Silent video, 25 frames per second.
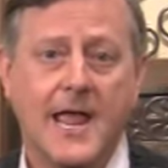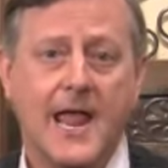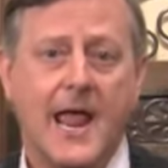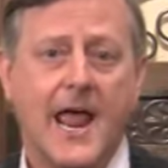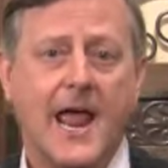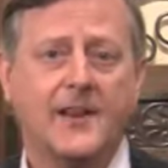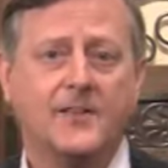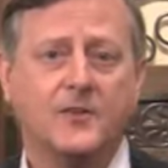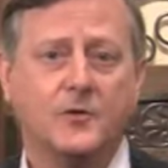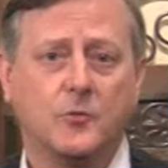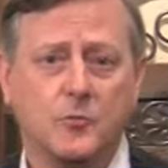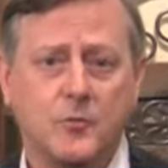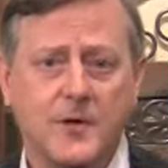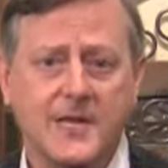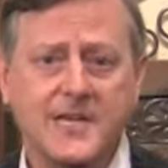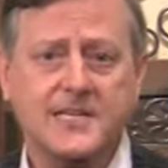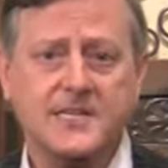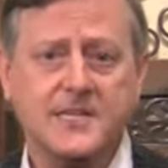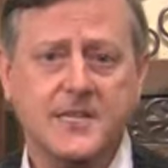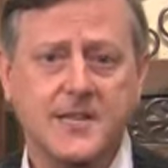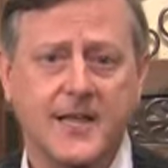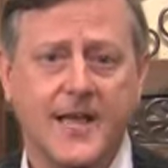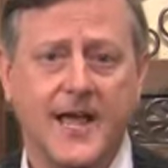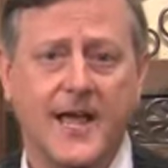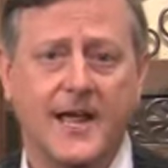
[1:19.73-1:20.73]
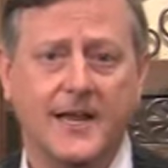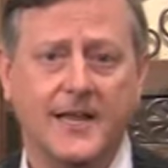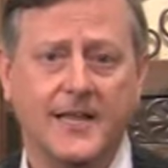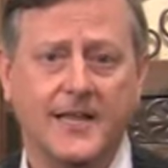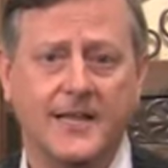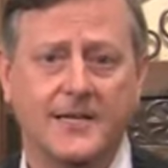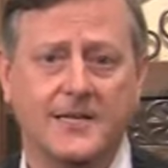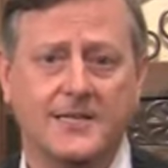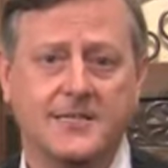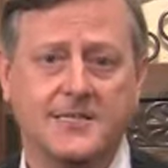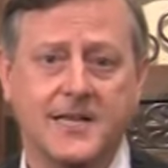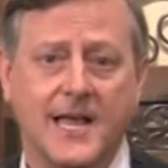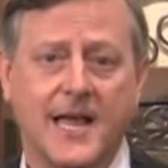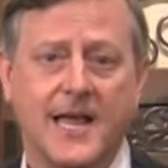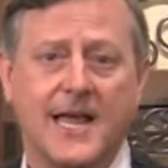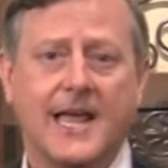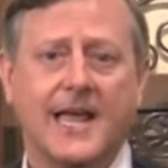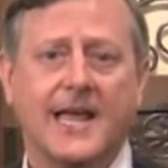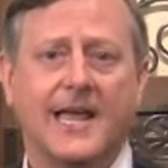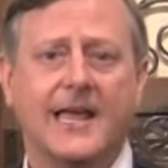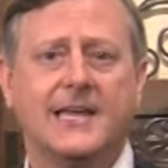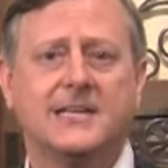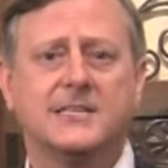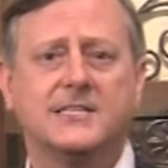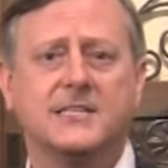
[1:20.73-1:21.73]
And the reason that is,
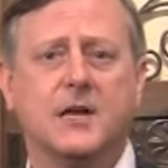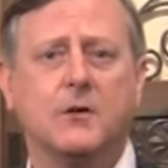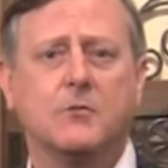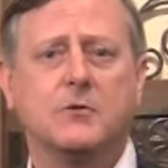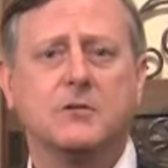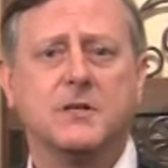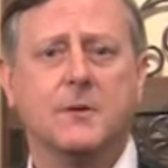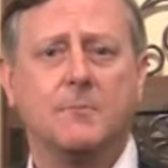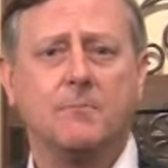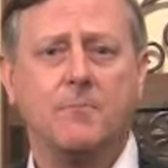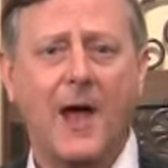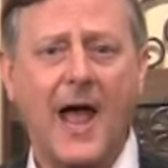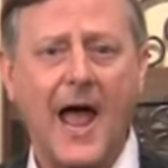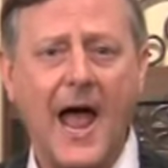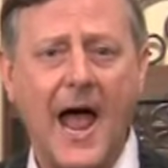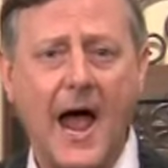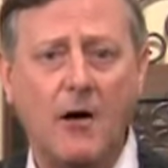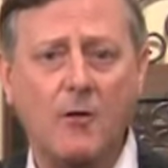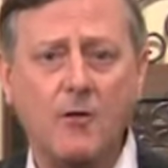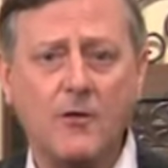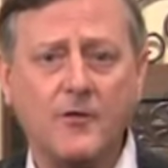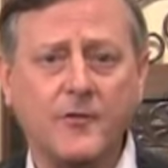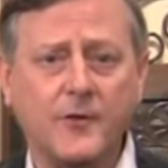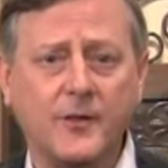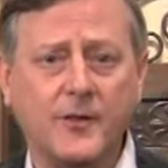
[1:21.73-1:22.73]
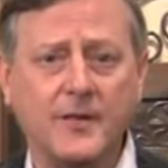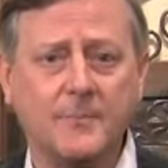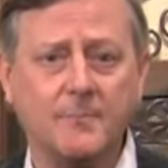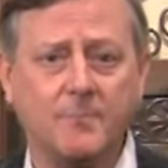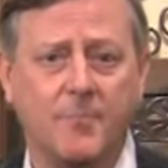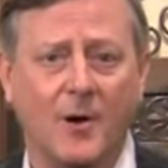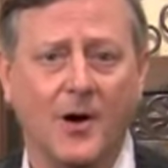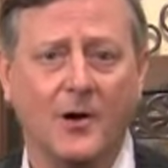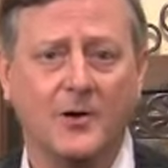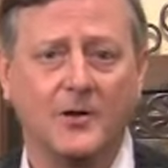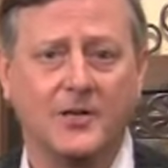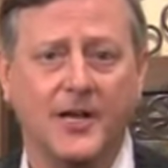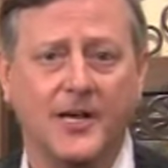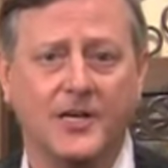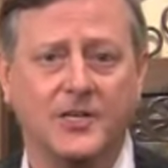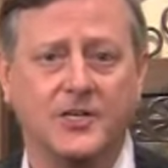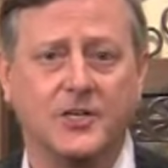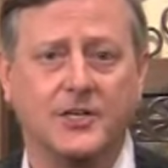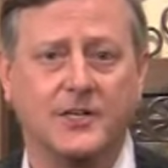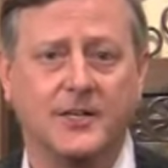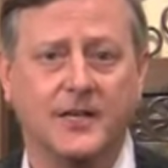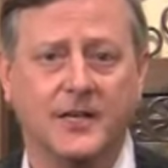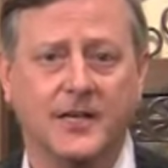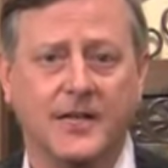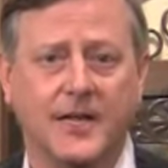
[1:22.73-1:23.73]
is there was a powerful
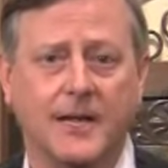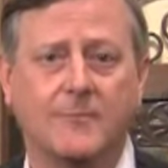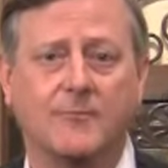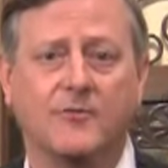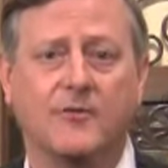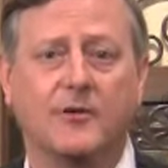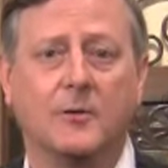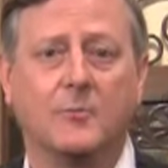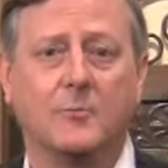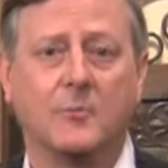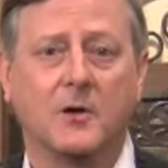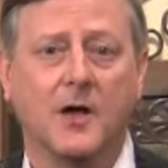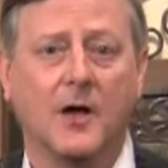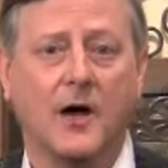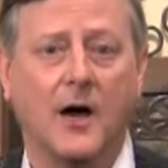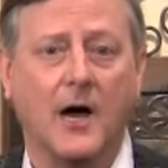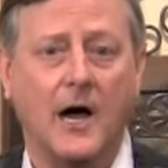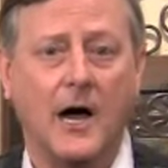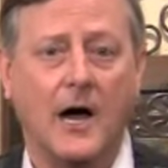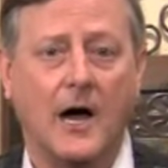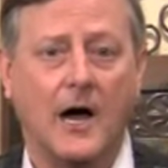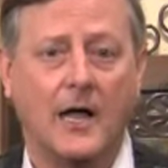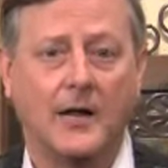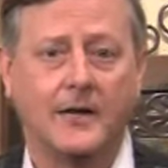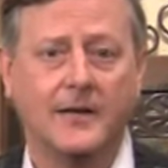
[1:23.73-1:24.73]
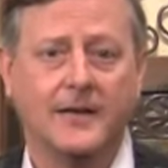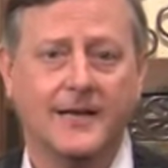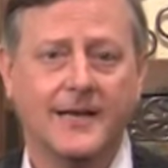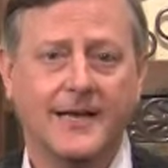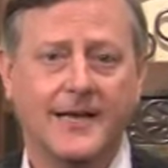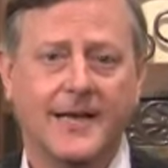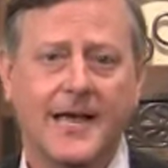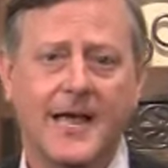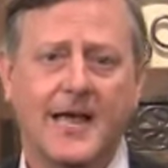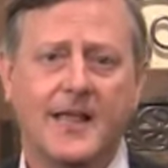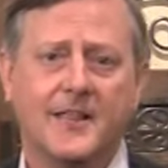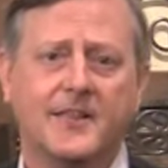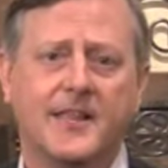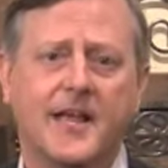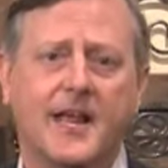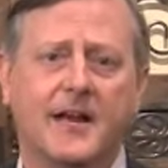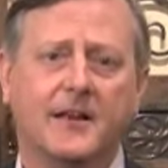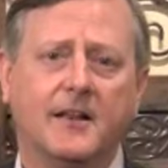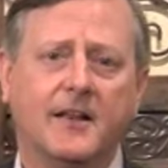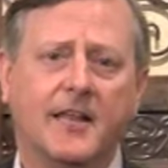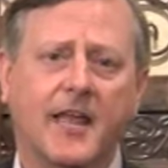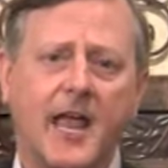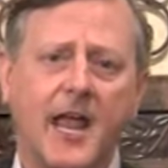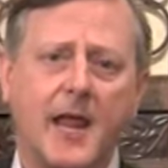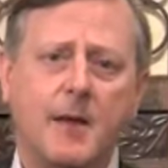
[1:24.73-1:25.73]
impartation that came from God
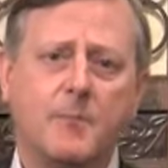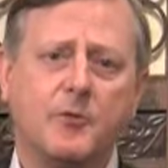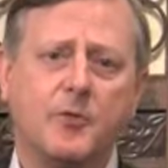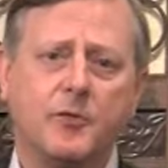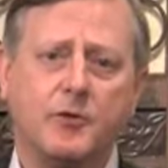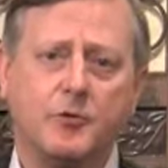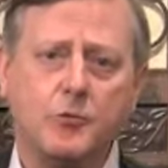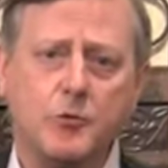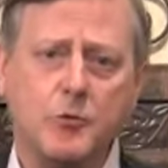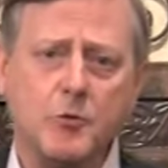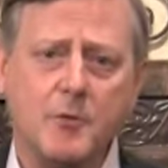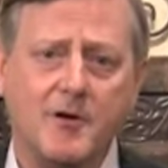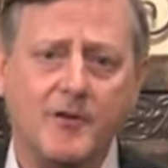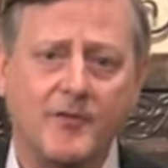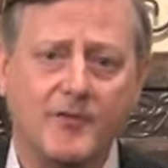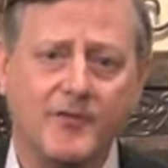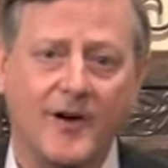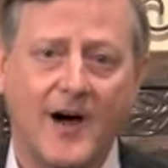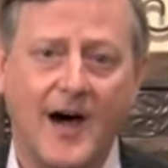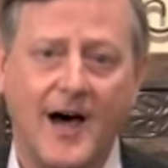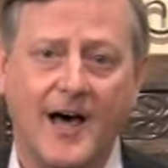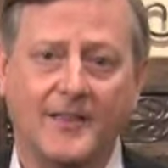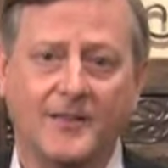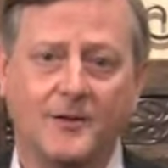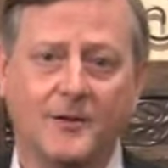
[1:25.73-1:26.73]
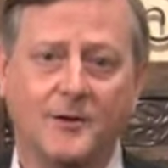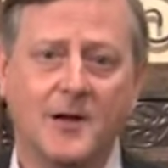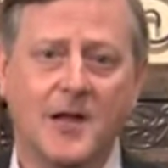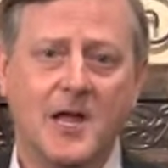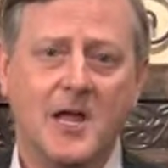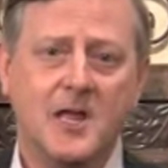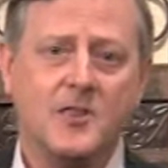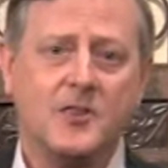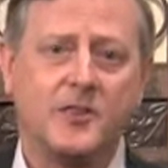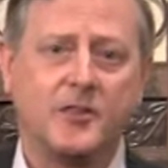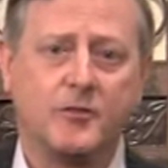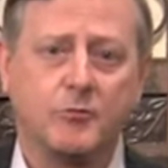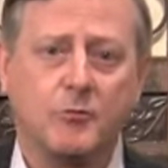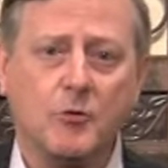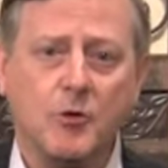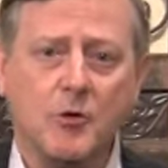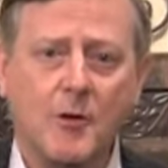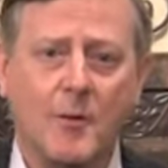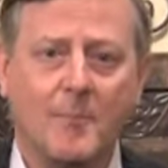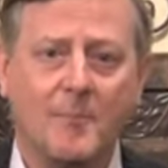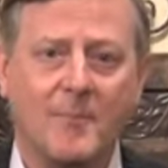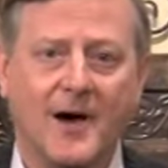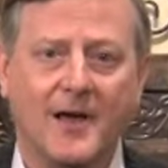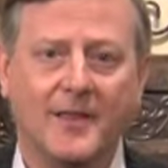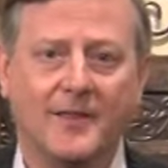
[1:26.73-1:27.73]
that came through a father
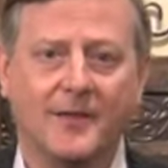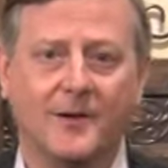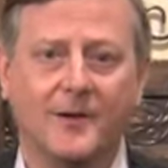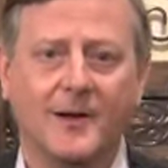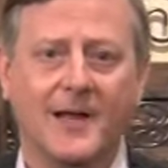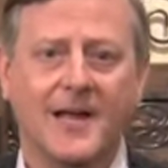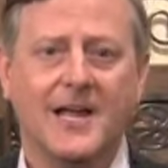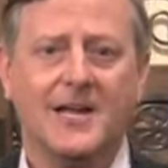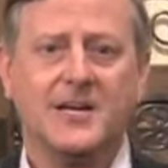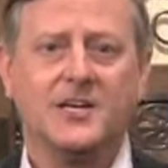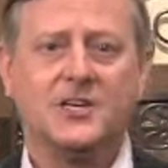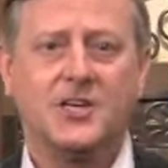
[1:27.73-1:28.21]
through a mother,